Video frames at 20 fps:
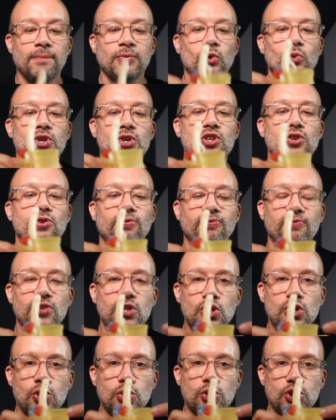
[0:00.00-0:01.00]
When you
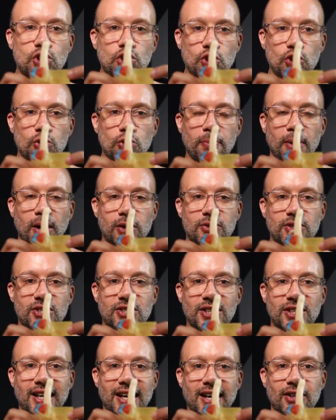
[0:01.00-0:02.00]
fuse two bones
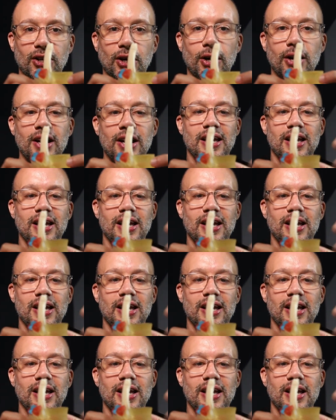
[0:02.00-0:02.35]
together,